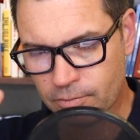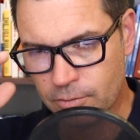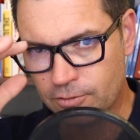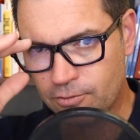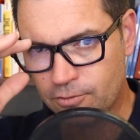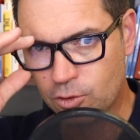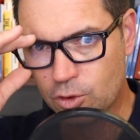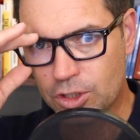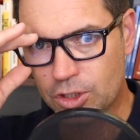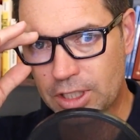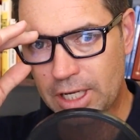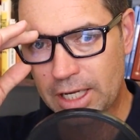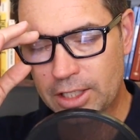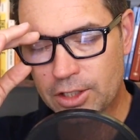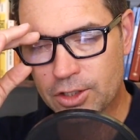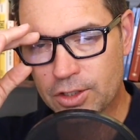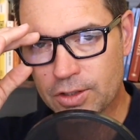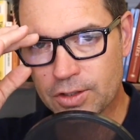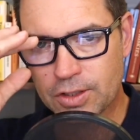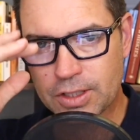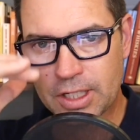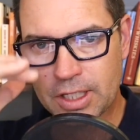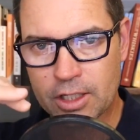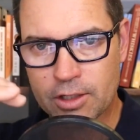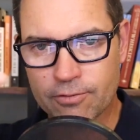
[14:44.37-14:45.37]
if you sketch
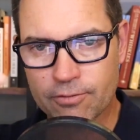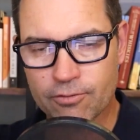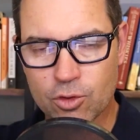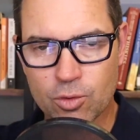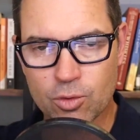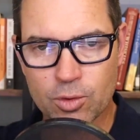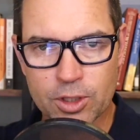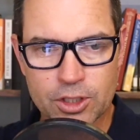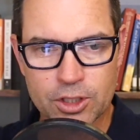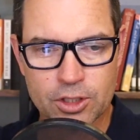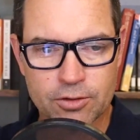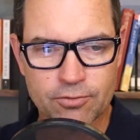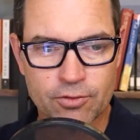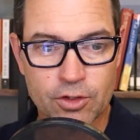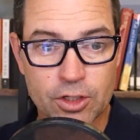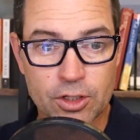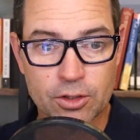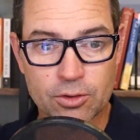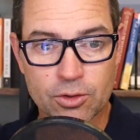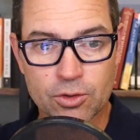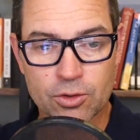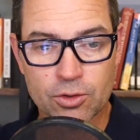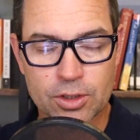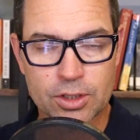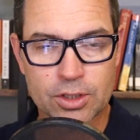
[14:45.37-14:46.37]
this out, or if you watch the video,
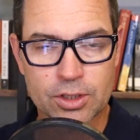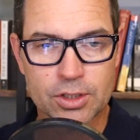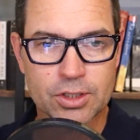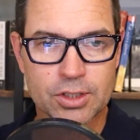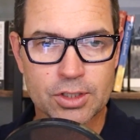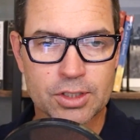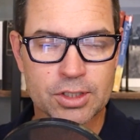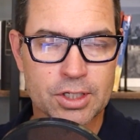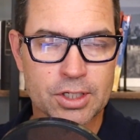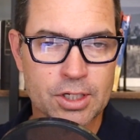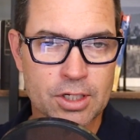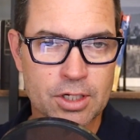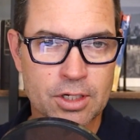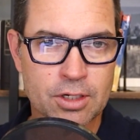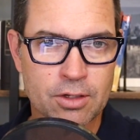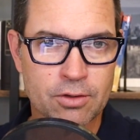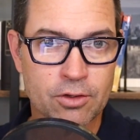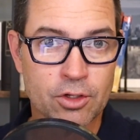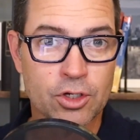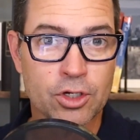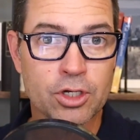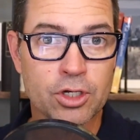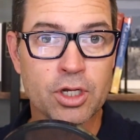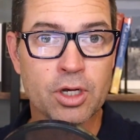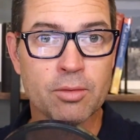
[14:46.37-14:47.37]
you can see the
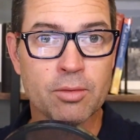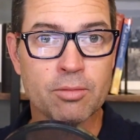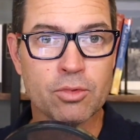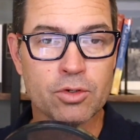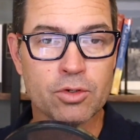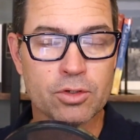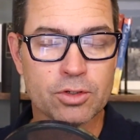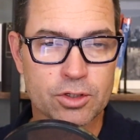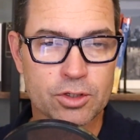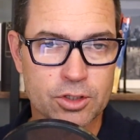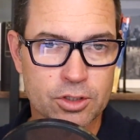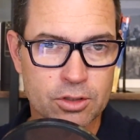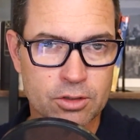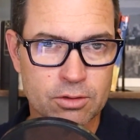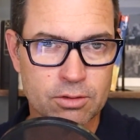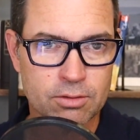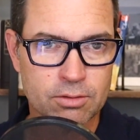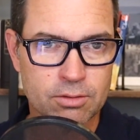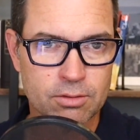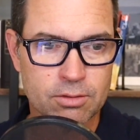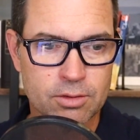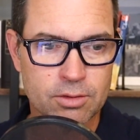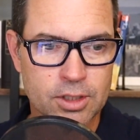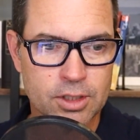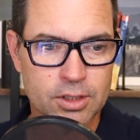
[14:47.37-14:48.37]
numbers.
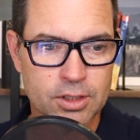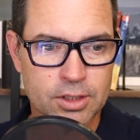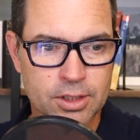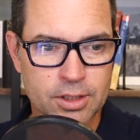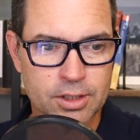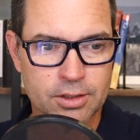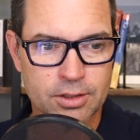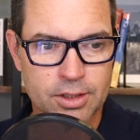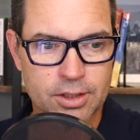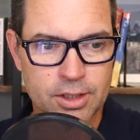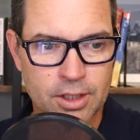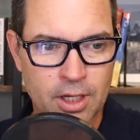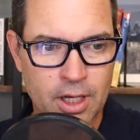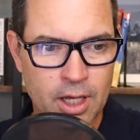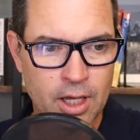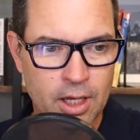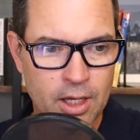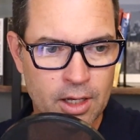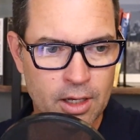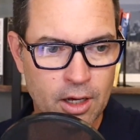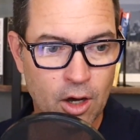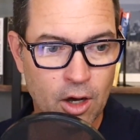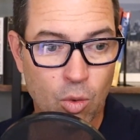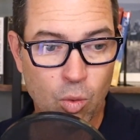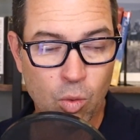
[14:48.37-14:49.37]
Is it
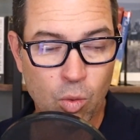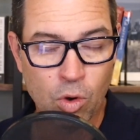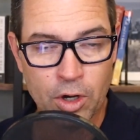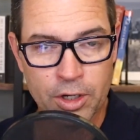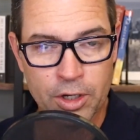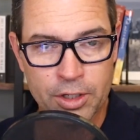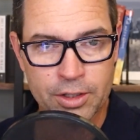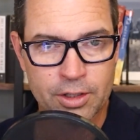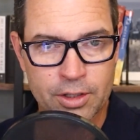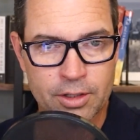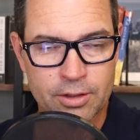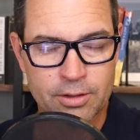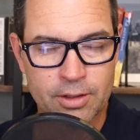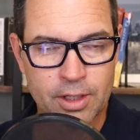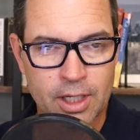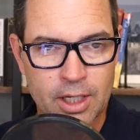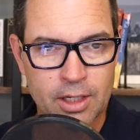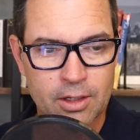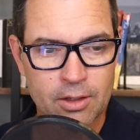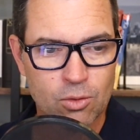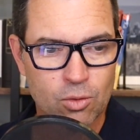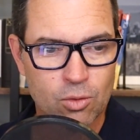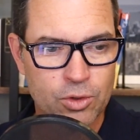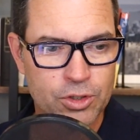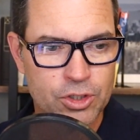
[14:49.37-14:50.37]
a 1,
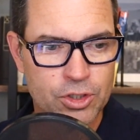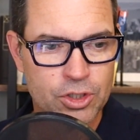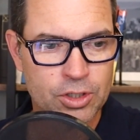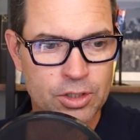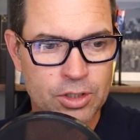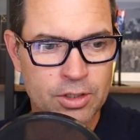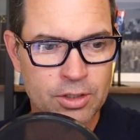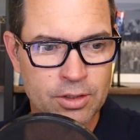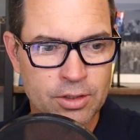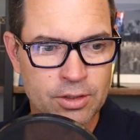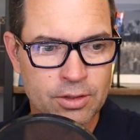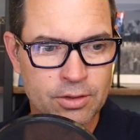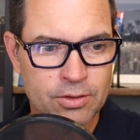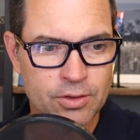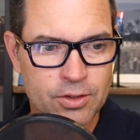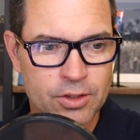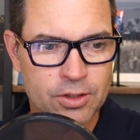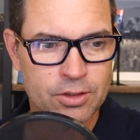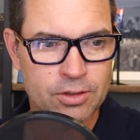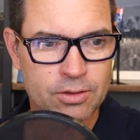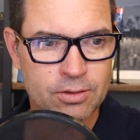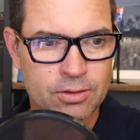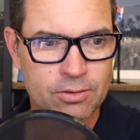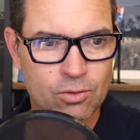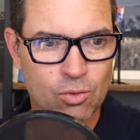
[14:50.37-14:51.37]
which
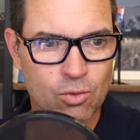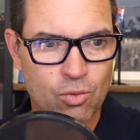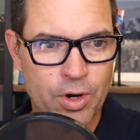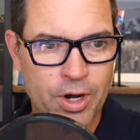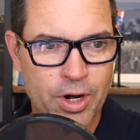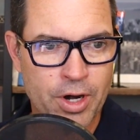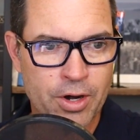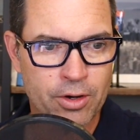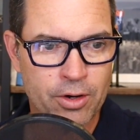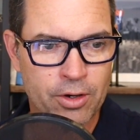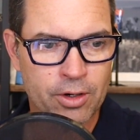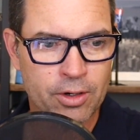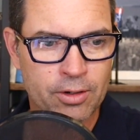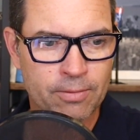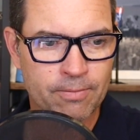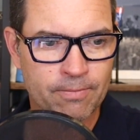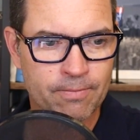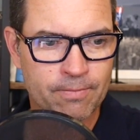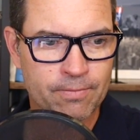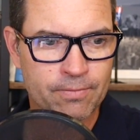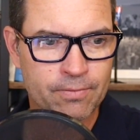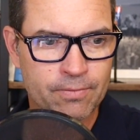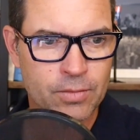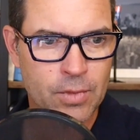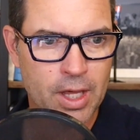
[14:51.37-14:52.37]
is rare
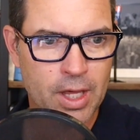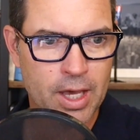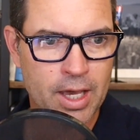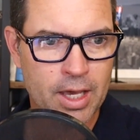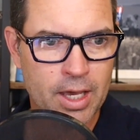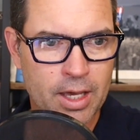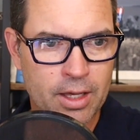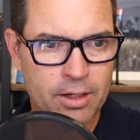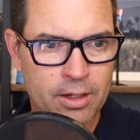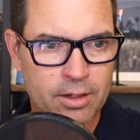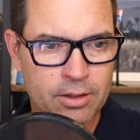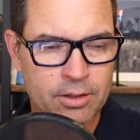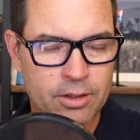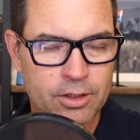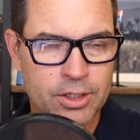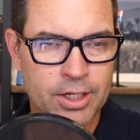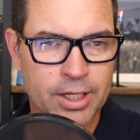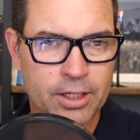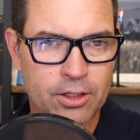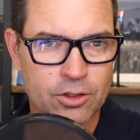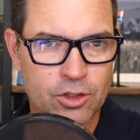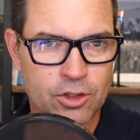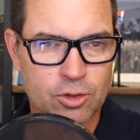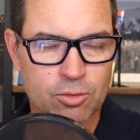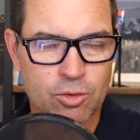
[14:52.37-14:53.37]
and
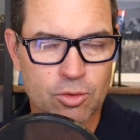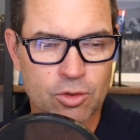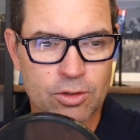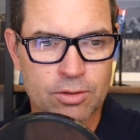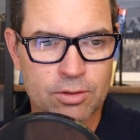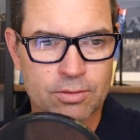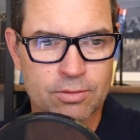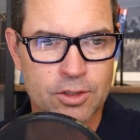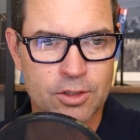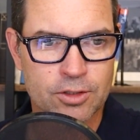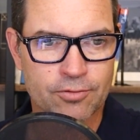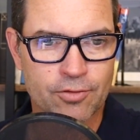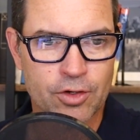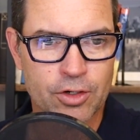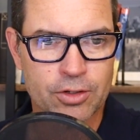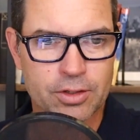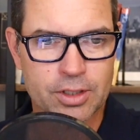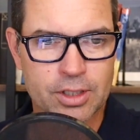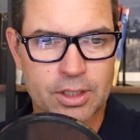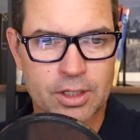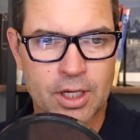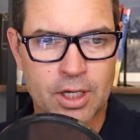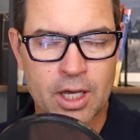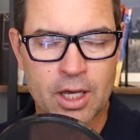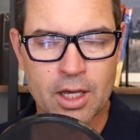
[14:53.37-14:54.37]
negligible
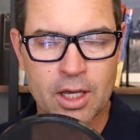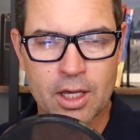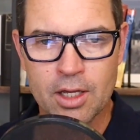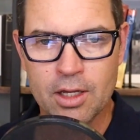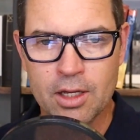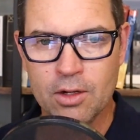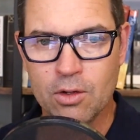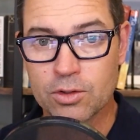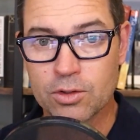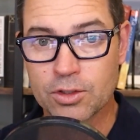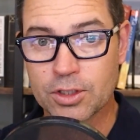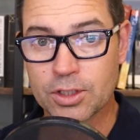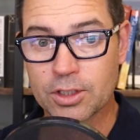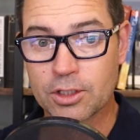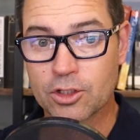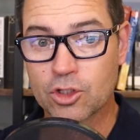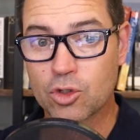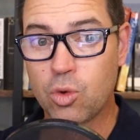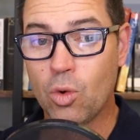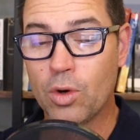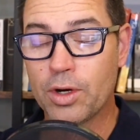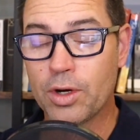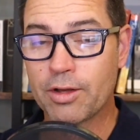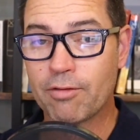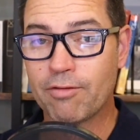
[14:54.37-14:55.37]
severity, or is it a
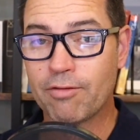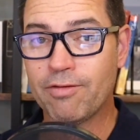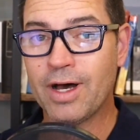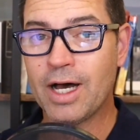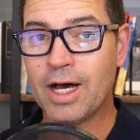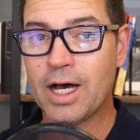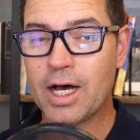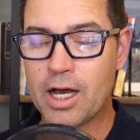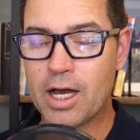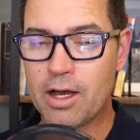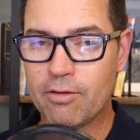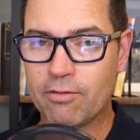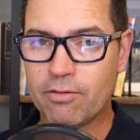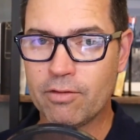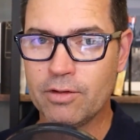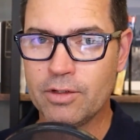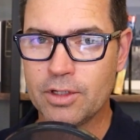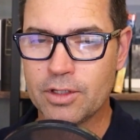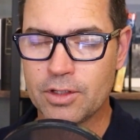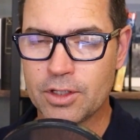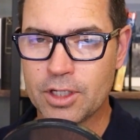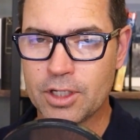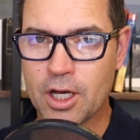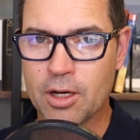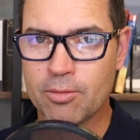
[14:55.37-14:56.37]
25
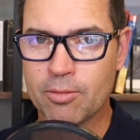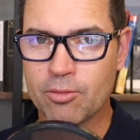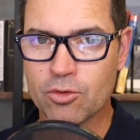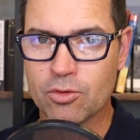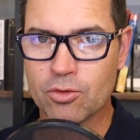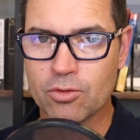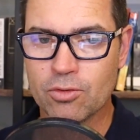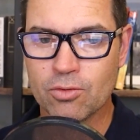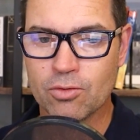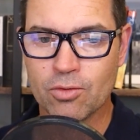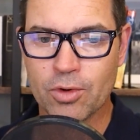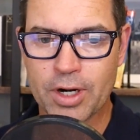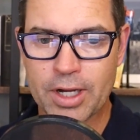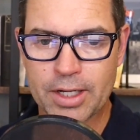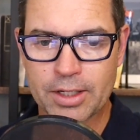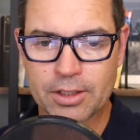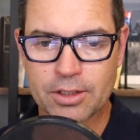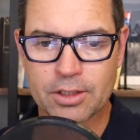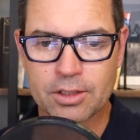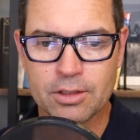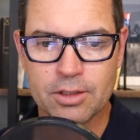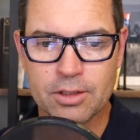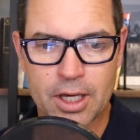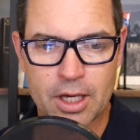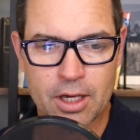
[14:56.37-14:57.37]
in the upper
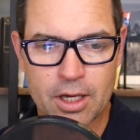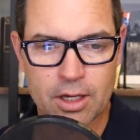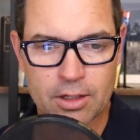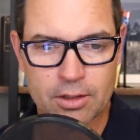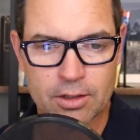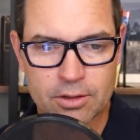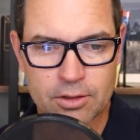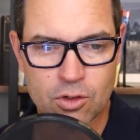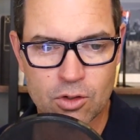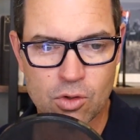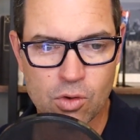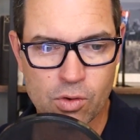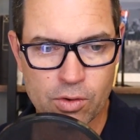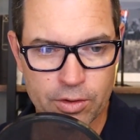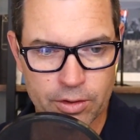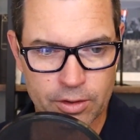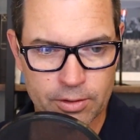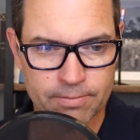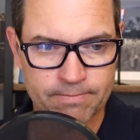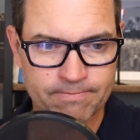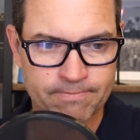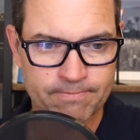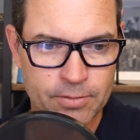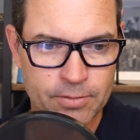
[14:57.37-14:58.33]
right-hand corner?